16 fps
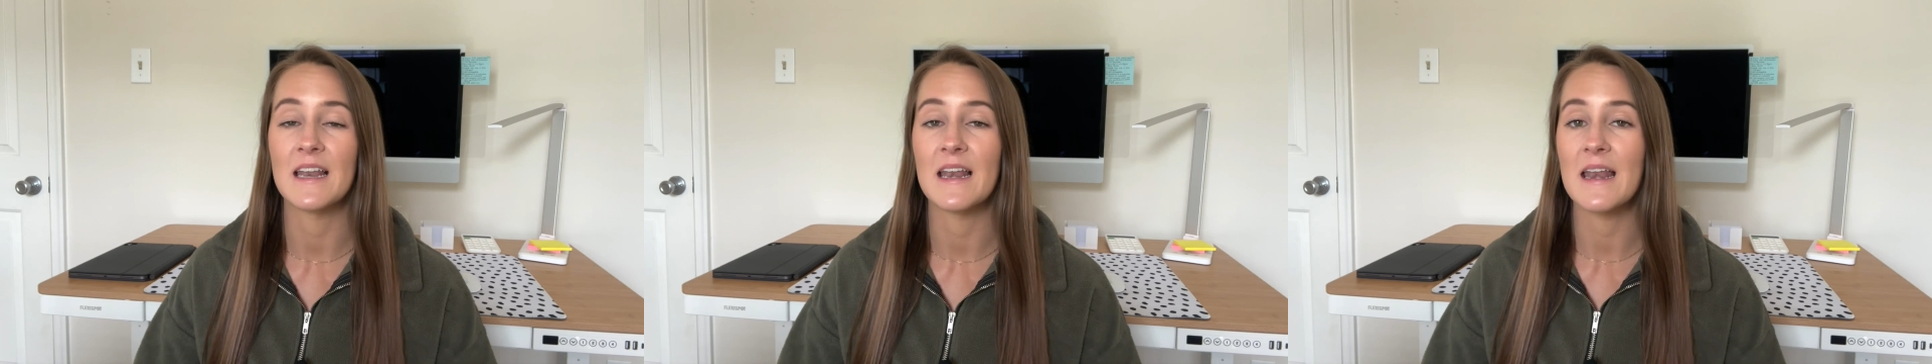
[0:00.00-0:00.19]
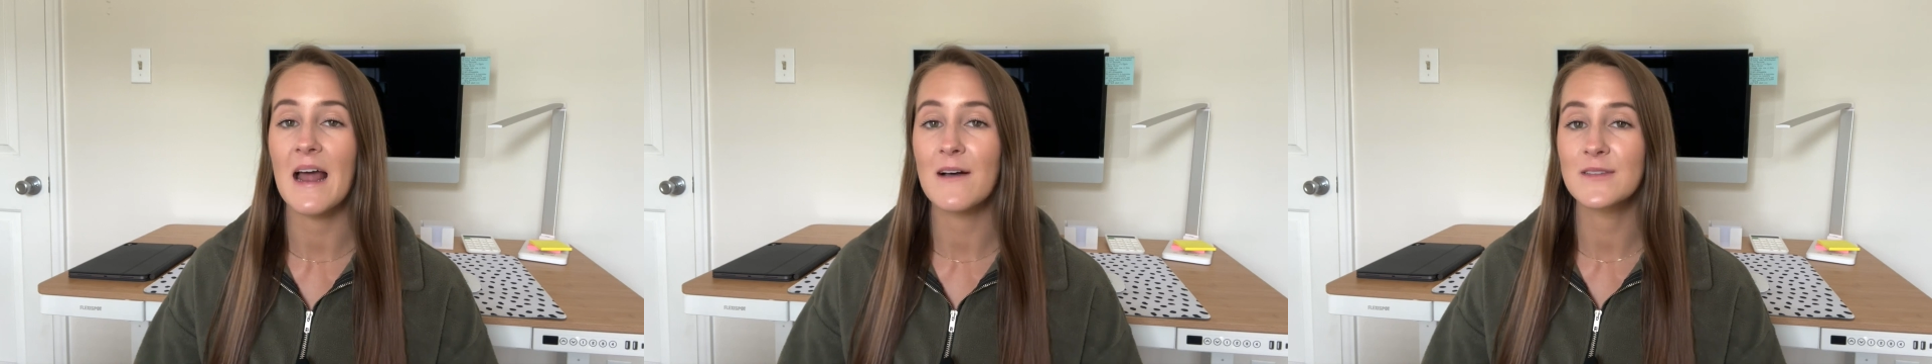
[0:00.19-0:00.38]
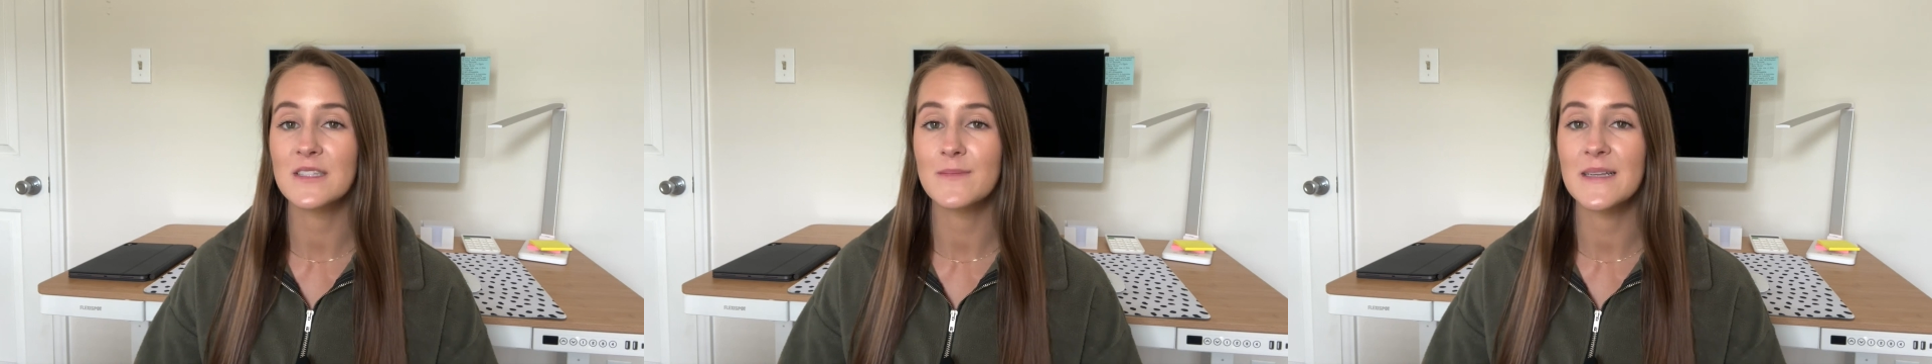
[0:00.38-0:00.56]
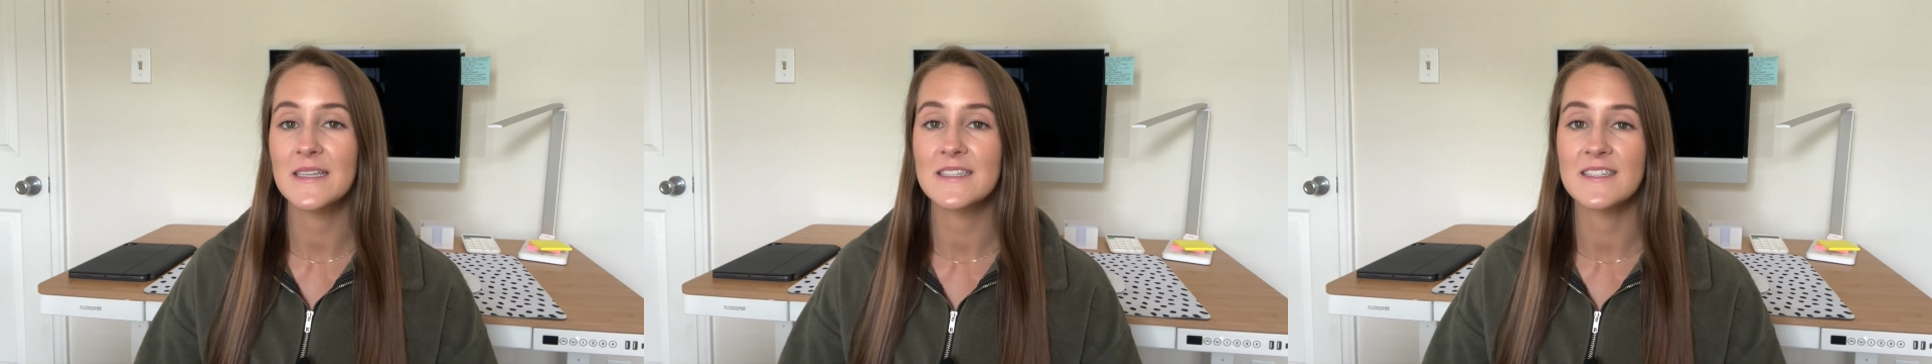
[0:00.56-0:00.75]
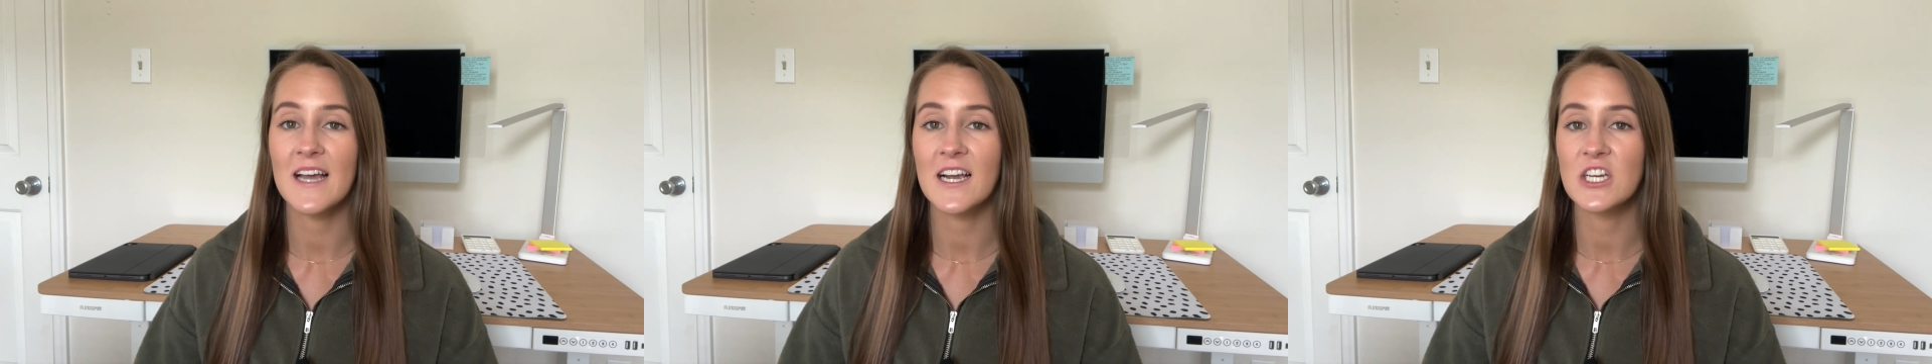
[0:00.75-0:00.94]

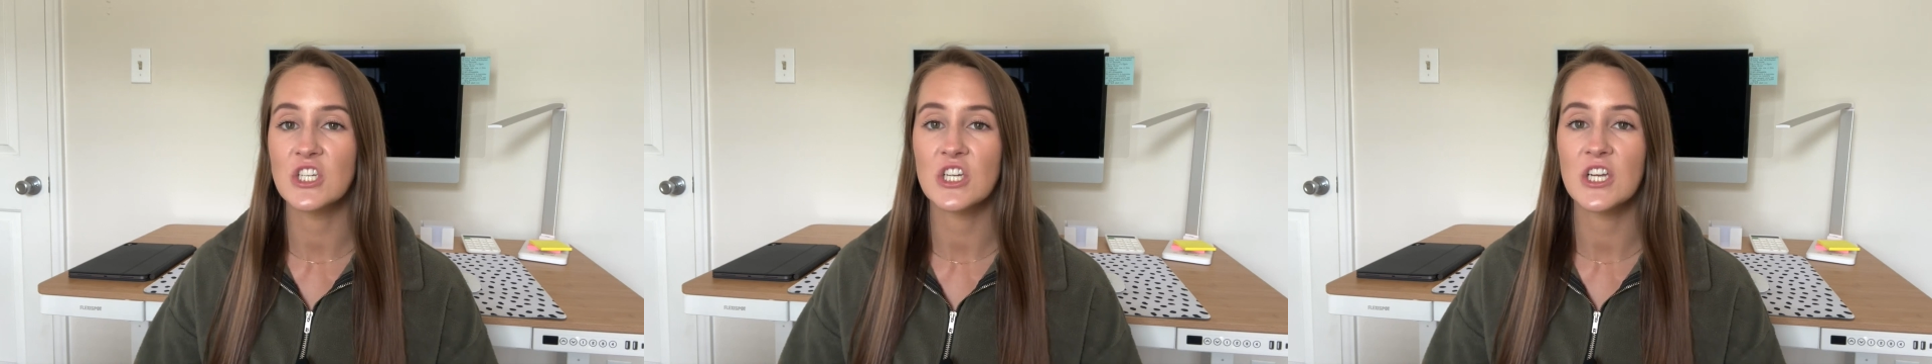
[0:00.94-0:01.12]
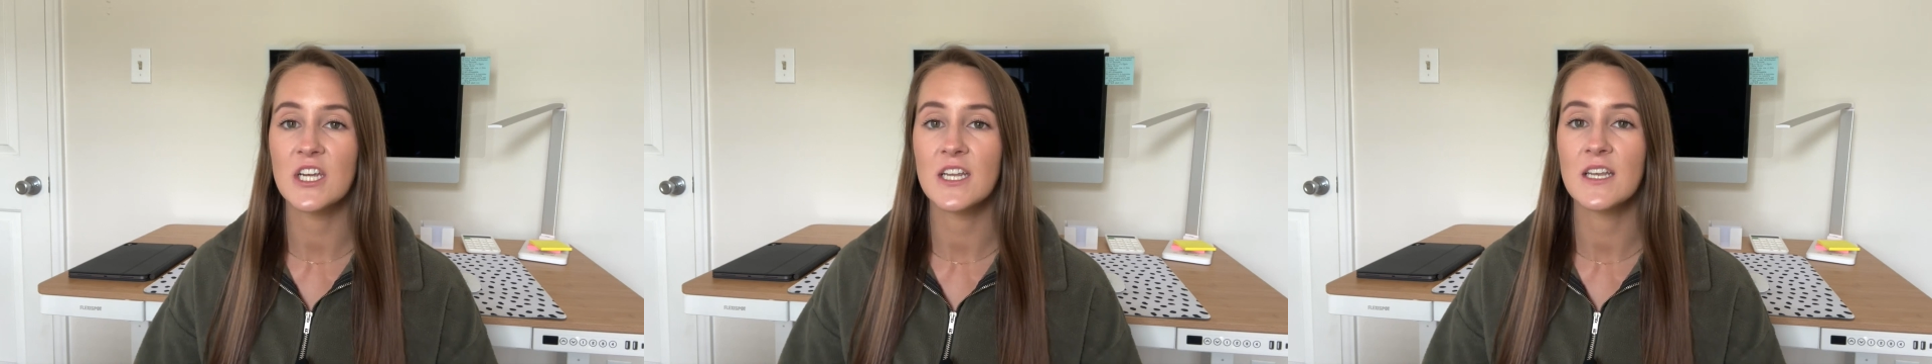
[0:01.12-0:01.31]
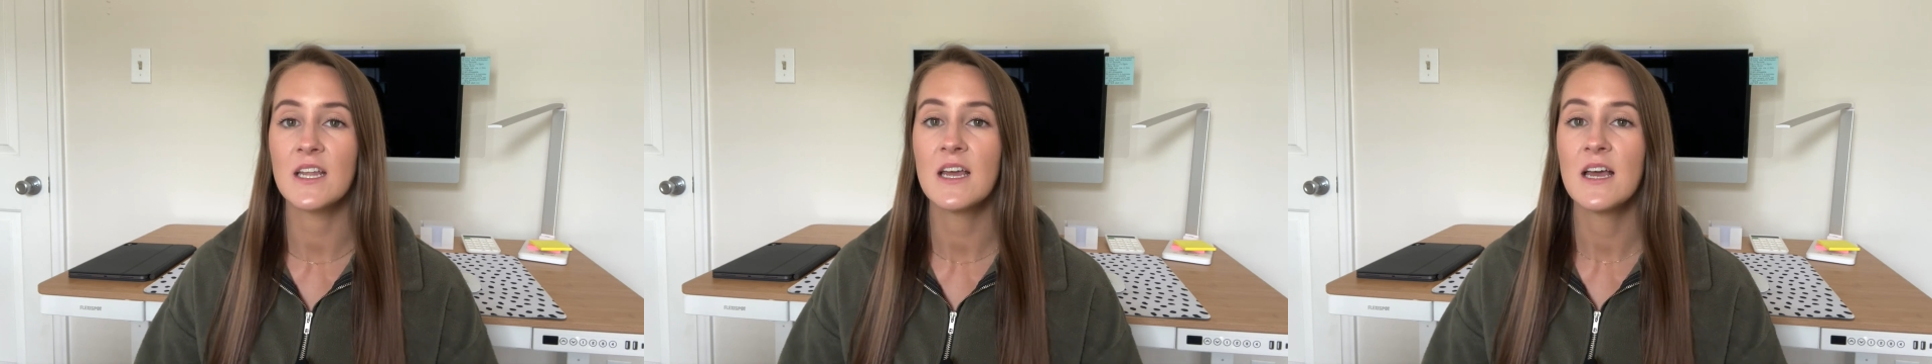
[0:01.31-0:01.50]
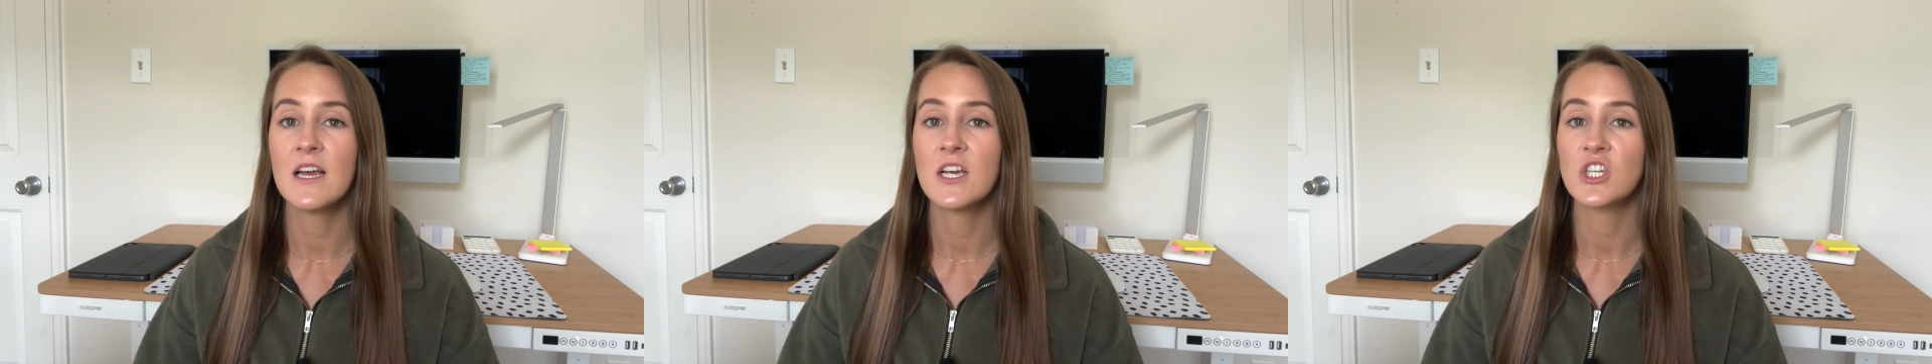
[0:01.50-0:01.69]
announcement section,